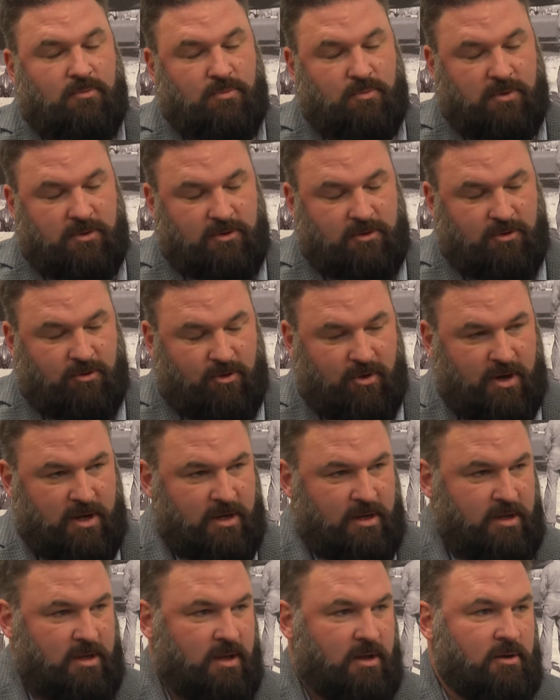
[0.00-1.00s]
with a degree
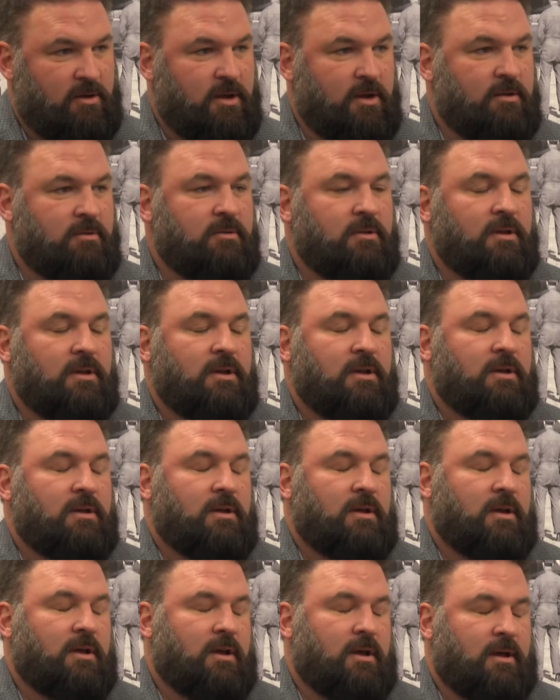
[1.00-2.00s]
in accounting,
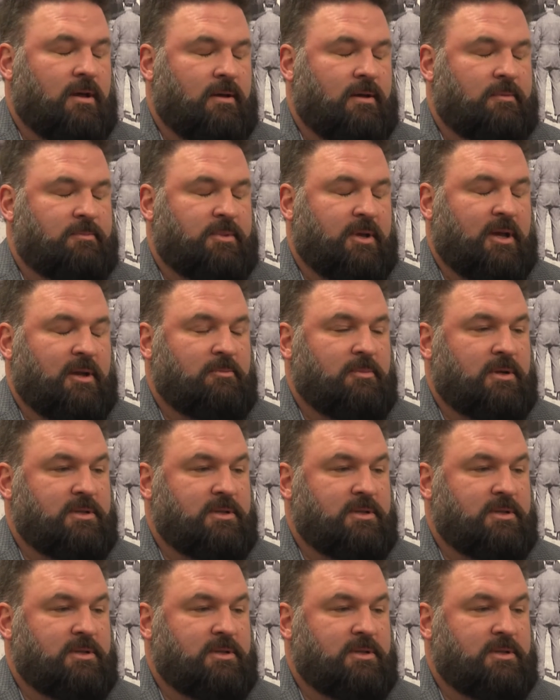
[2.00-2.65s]
obtained